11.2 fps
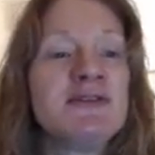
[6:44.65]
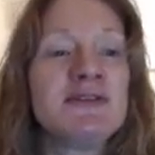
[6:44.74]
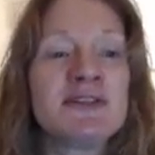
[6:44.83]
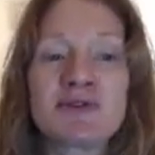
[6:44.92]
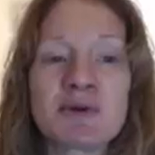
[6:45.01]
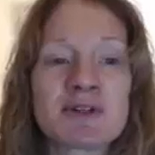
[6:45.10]

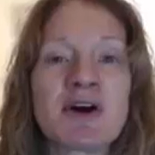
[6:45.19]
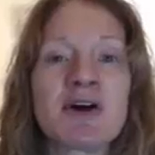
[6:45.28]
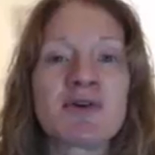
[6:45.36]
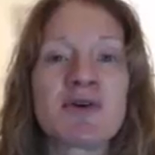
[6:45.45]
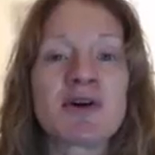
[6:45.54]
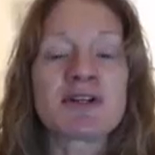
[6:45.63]
districts all
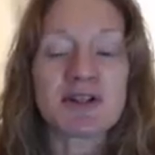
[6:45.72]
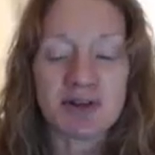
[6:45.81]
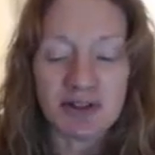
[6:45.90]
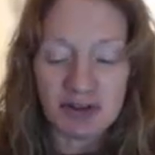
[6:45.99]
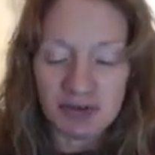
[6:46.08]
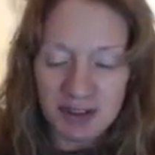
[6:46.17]
across the
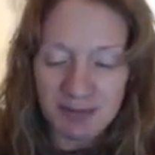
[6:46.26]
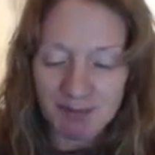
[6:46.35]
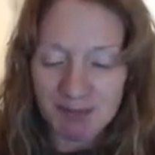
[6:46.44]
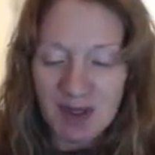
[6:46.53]
country.